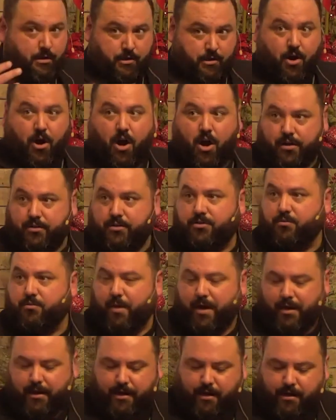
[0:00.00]
God
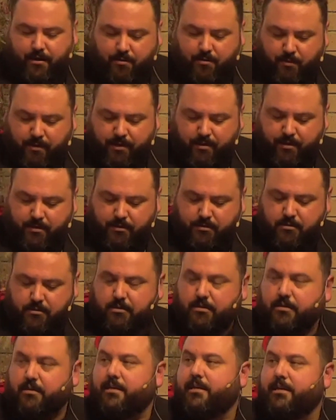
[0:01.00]
dwelling with us,